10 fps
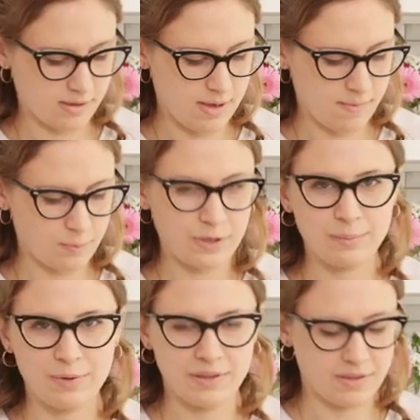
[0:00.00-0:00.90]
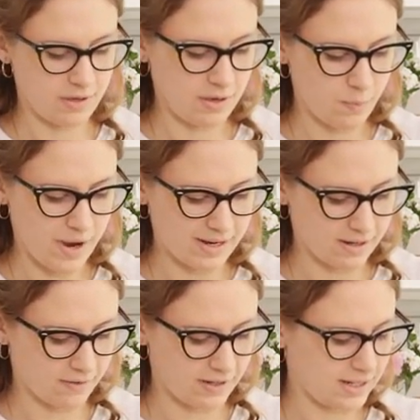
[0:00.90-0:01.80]
Then we can put the wet
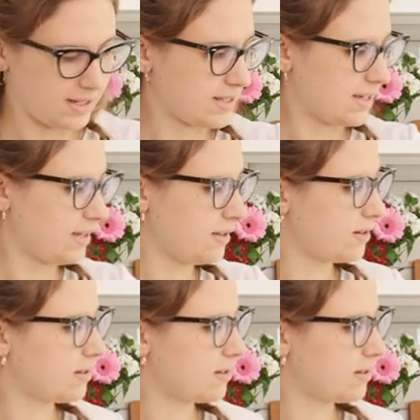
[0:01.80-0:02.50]
ingredients in.